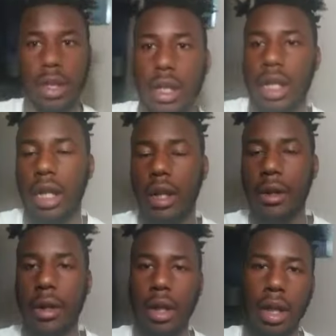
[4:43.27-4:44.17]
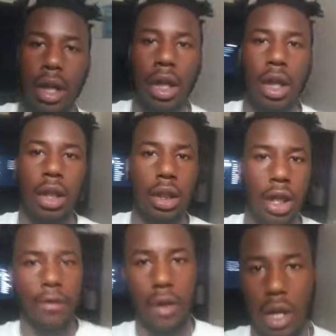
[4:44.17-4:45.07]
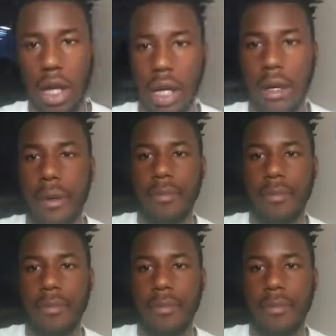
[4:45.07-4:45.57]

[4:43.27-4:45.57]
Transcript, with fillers: Oh yeah, love y'all.